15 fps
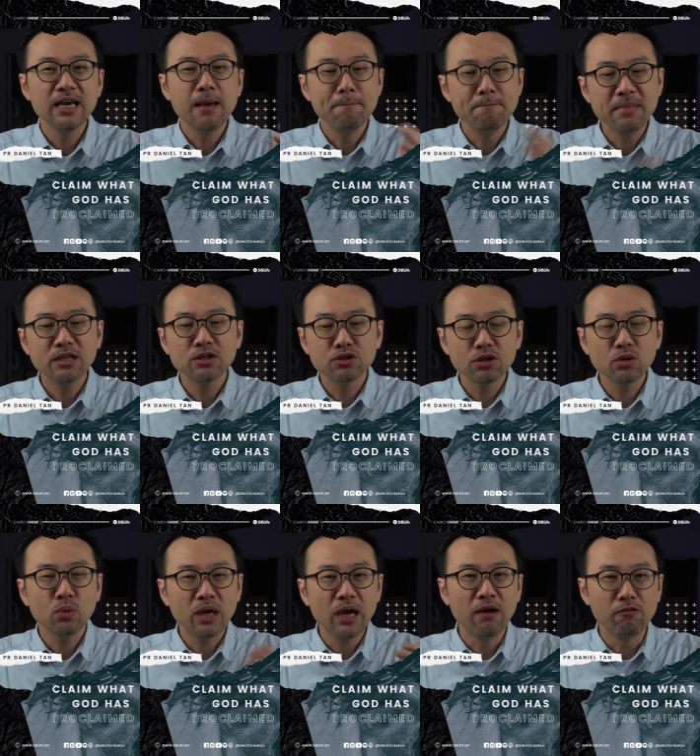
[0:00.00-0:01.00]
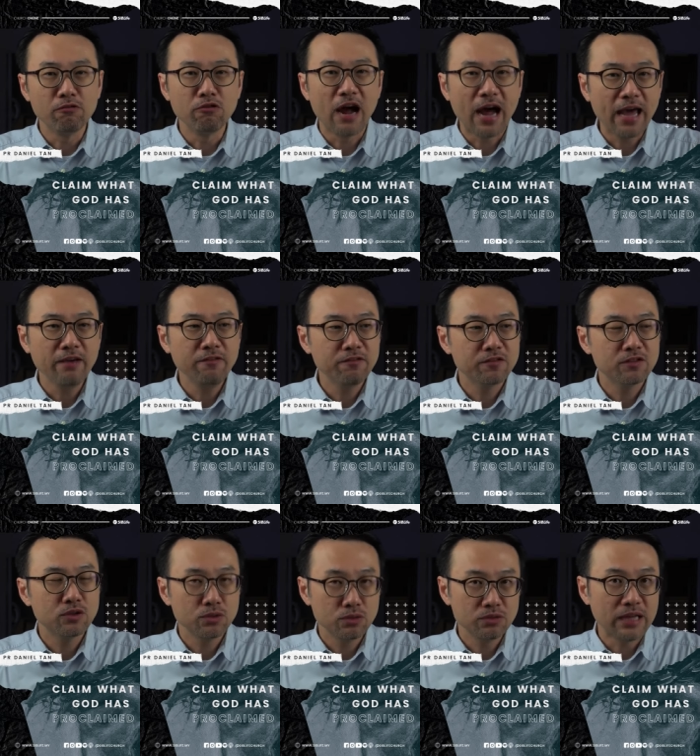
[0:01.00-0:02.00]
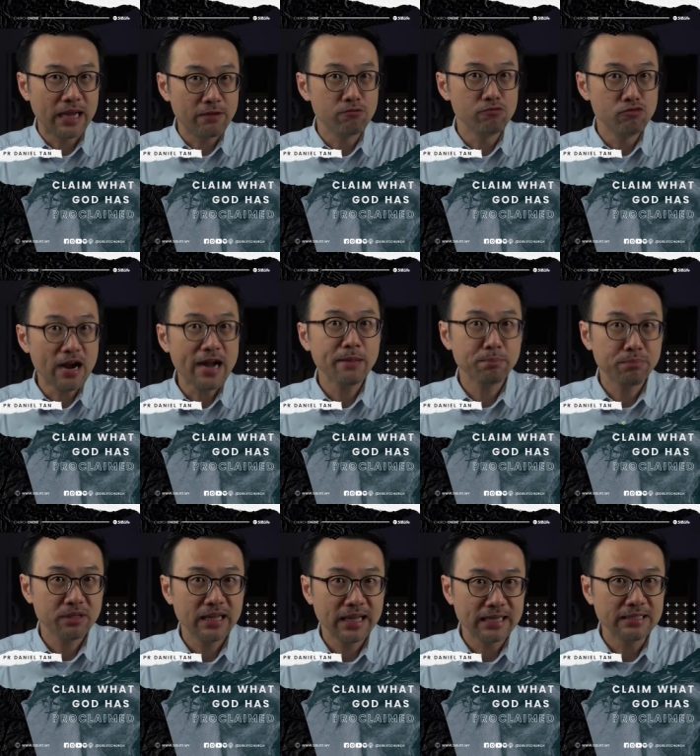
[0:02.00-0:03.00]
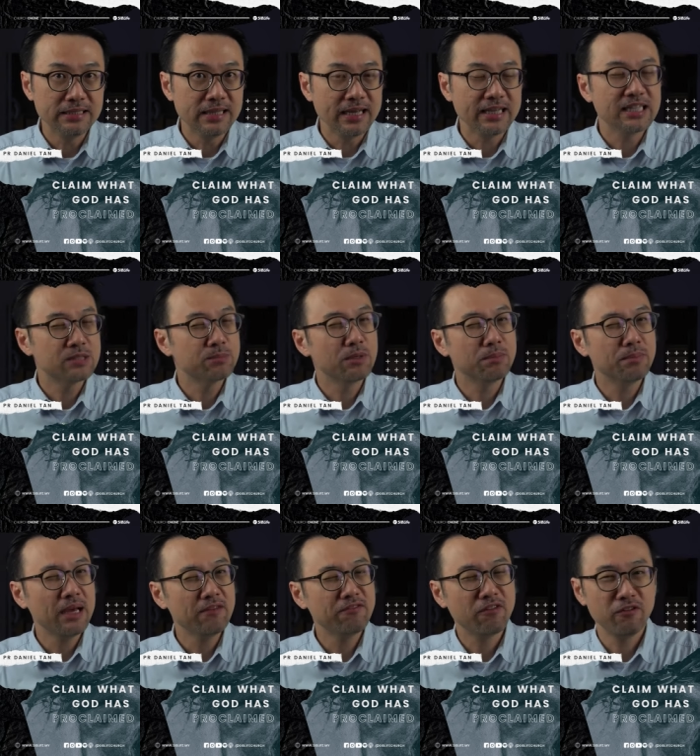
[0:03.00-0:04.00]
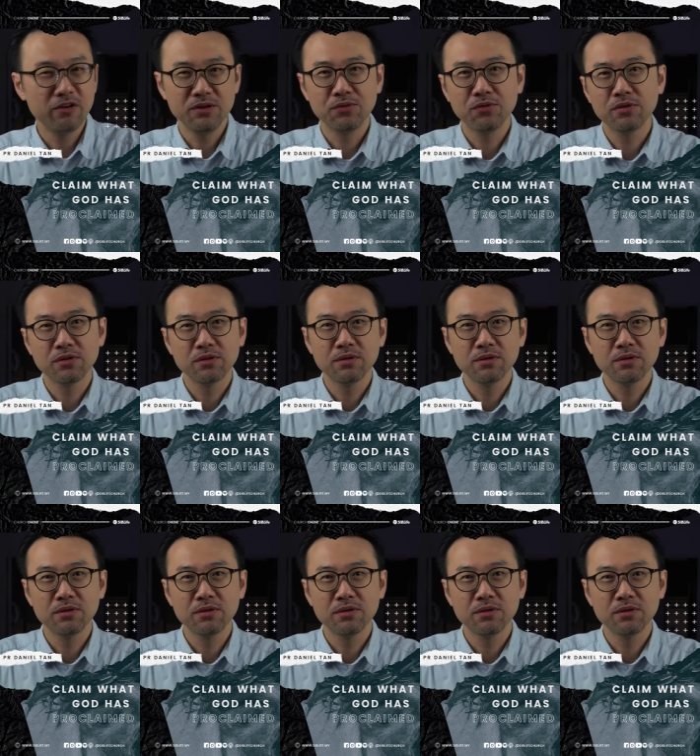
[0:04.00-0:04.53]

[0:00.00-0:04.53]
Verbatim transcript: Make sure we arrive to that right place that He has prepared for us.